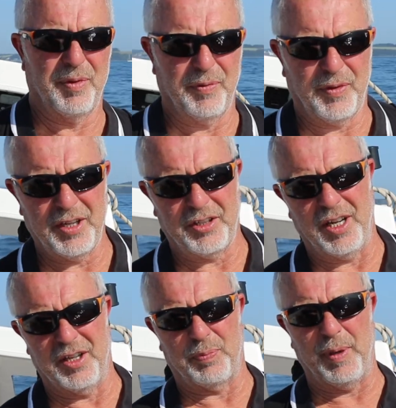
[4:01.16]
This
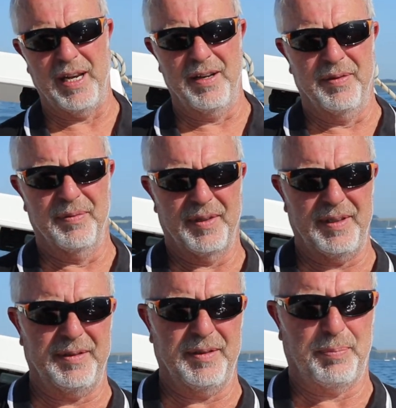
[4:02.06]
year's been
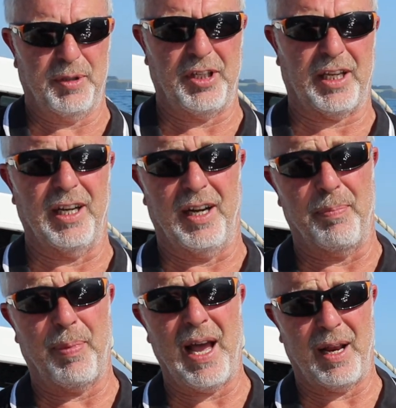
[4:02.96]
particularly
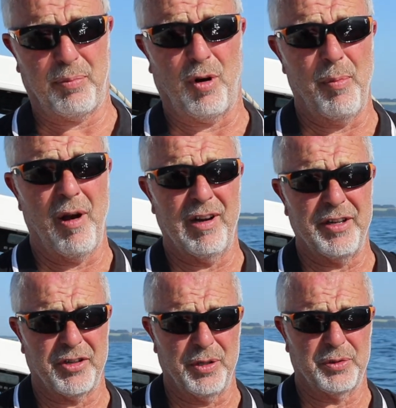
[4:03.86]
bad, primarily
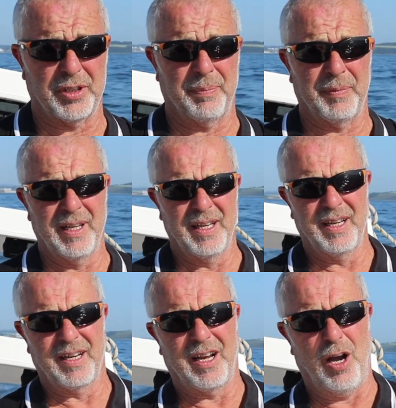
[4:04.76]
due to
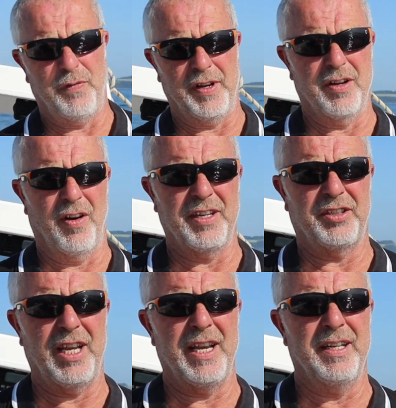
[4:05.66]

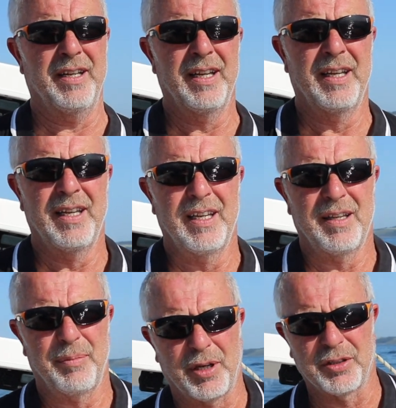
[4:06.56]
COVID-19,
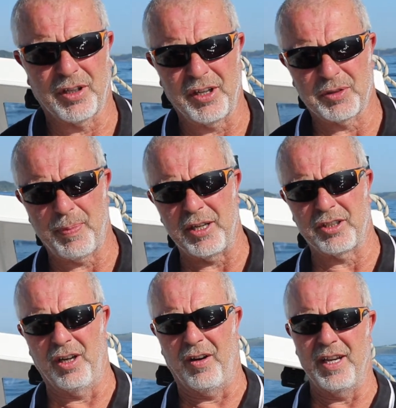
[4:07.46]
because I
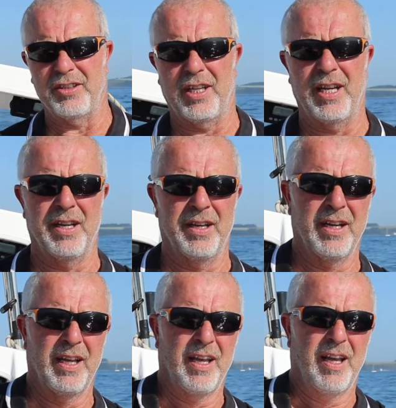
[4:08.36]
specialise in
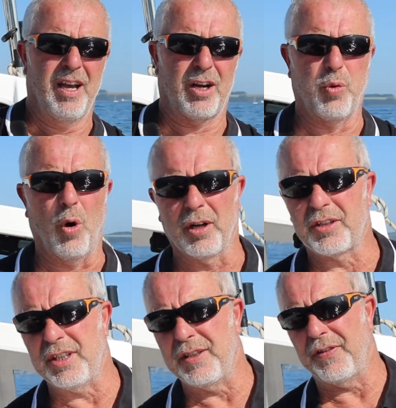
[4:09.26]

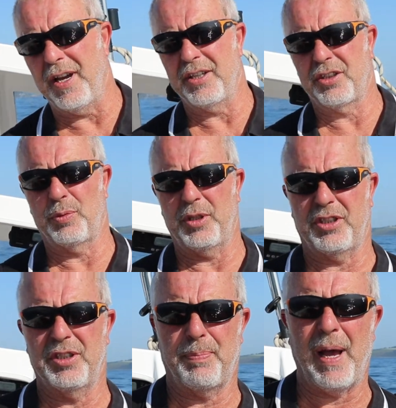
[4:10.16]
quality fish, which
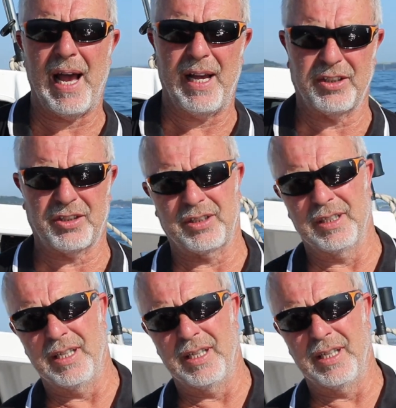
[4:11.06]
is bass.